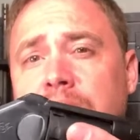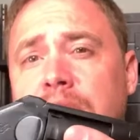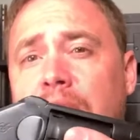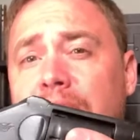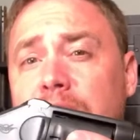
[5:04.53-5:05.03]

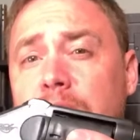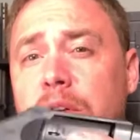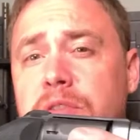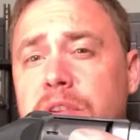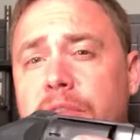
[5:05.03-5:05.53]
hot
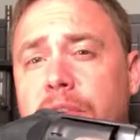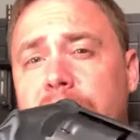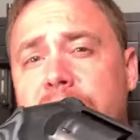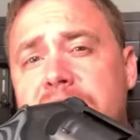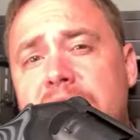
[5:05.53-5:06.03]
loads of
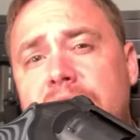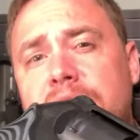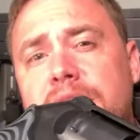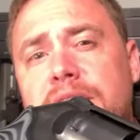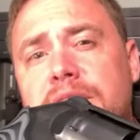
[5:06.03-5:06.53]

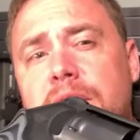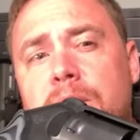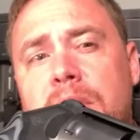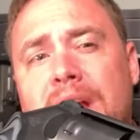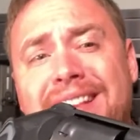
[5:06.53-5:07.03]
357. And so
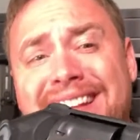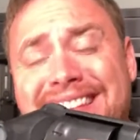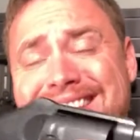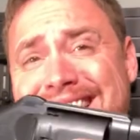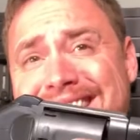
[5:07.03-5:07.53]
I like the
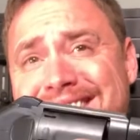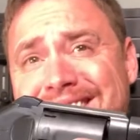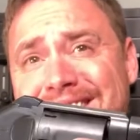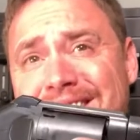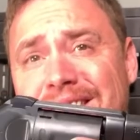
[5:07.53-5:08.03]
sights
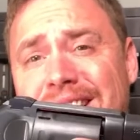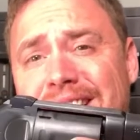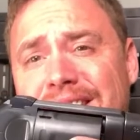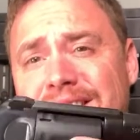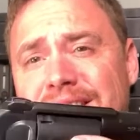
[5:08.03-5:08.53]
on it a
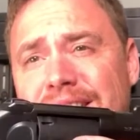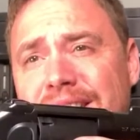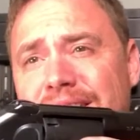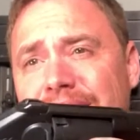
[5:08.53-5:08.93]
lot. It's got